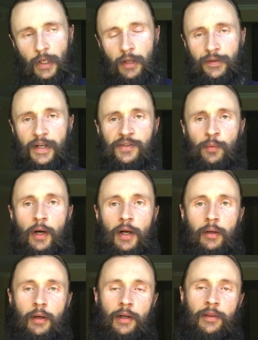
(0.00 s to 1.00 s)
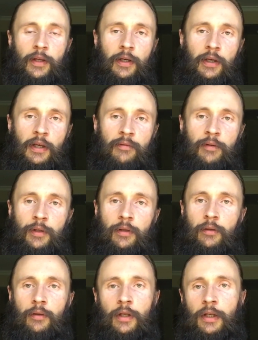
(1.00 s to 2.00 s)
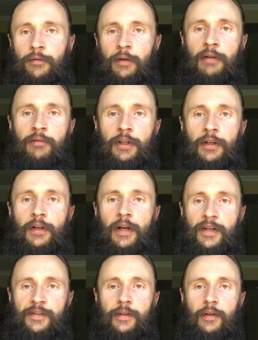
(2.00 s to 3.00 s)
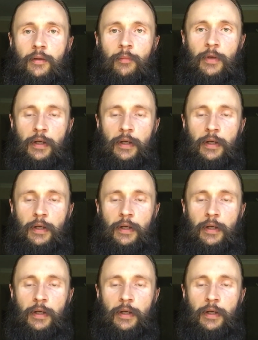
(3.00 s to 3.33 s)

that's why I think even in an asana,